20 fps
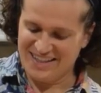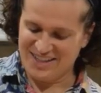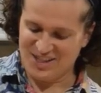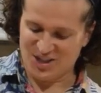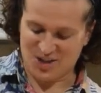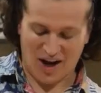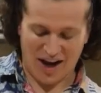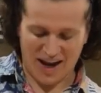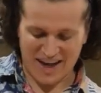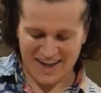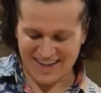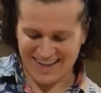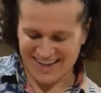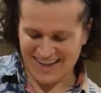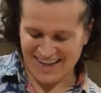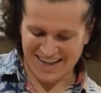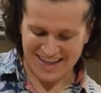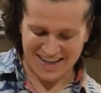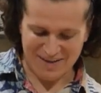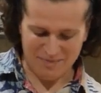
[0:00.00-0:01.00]
try and
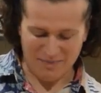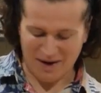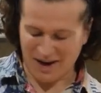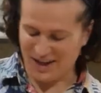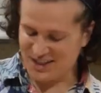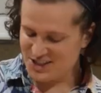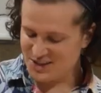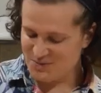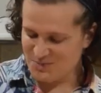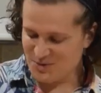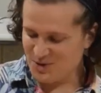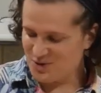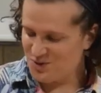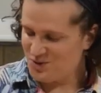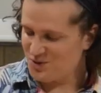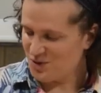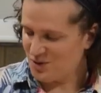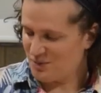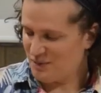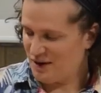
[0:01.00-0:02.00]
get my
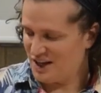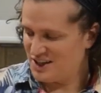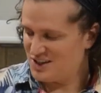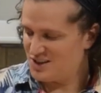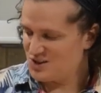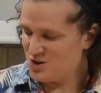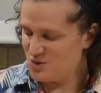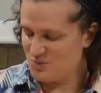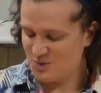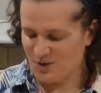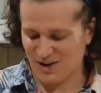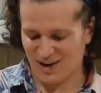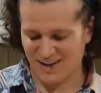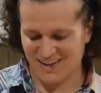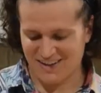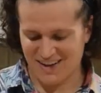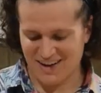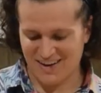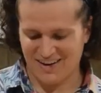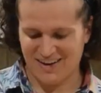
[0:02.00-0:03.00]
spoon or my scooper
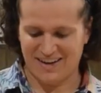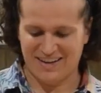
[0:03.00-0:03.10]
in there,